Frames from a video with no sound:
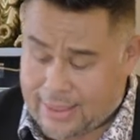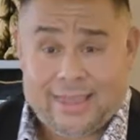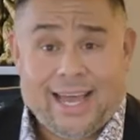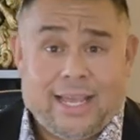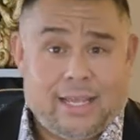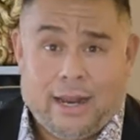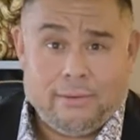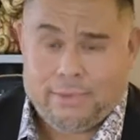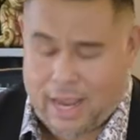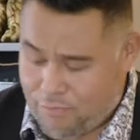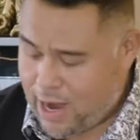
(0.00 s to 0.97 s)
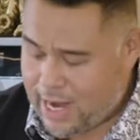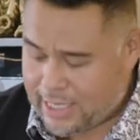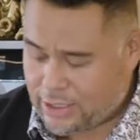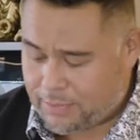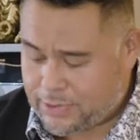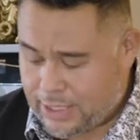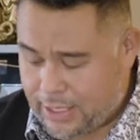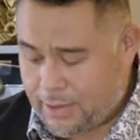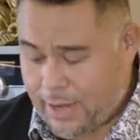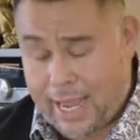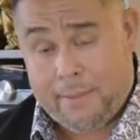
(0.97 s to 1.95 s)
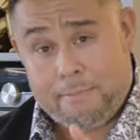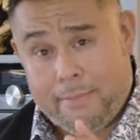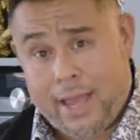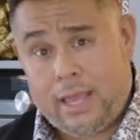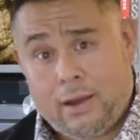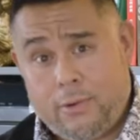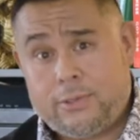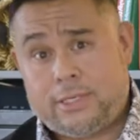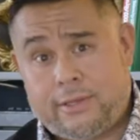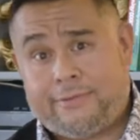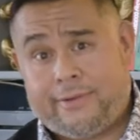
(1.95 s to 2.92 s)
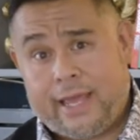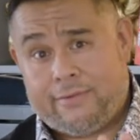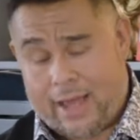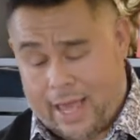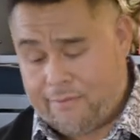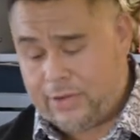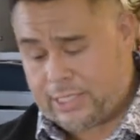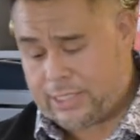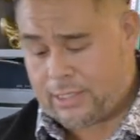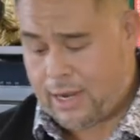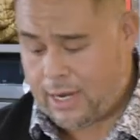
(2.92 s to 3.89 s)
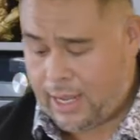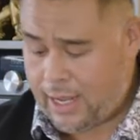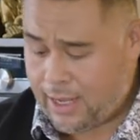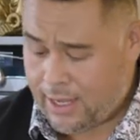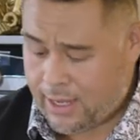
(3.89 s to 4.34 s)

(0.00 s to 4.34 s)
That, you know, it really is up to you. It may alter the flavor ever so slightly.